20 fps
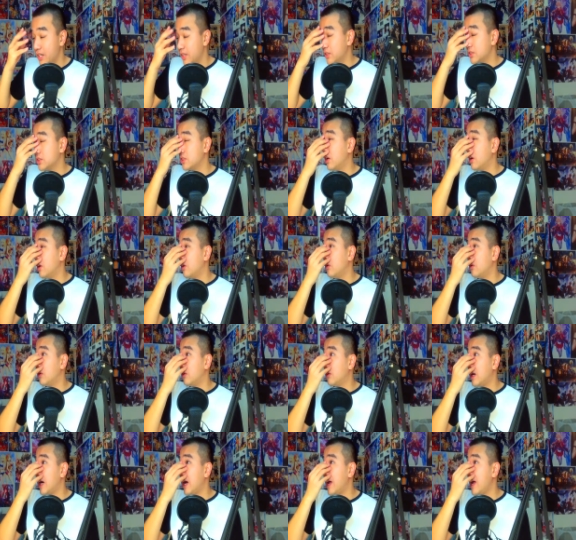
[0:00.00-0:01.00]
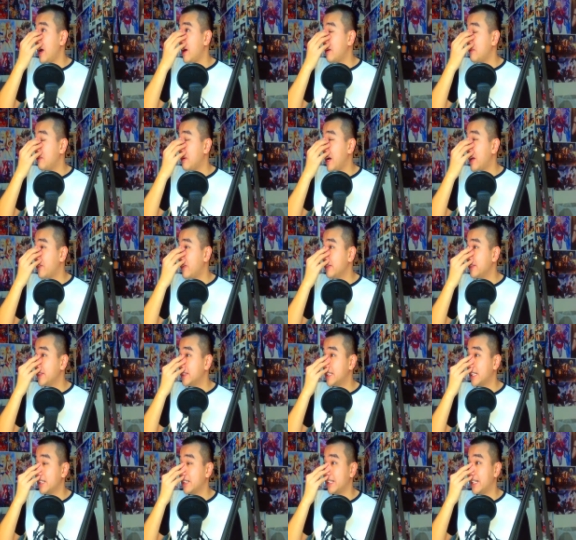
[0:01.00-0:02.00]
So I, if I have to
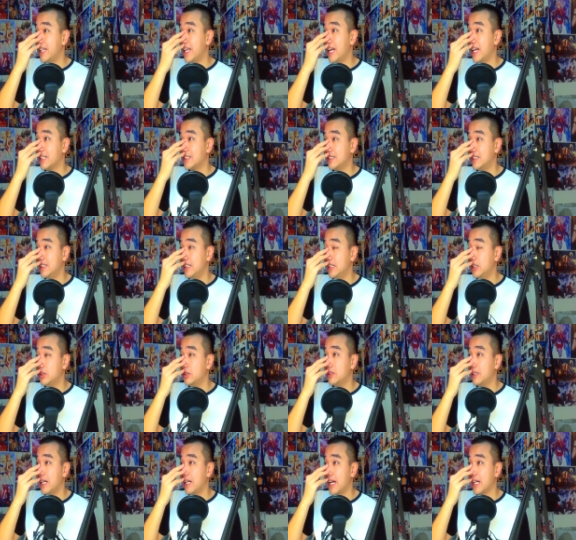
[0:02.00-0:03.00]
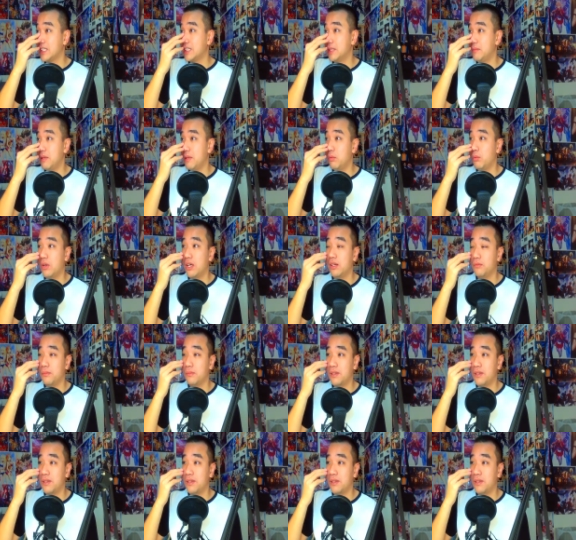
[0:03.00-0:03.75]
take a guess, he could actually be one,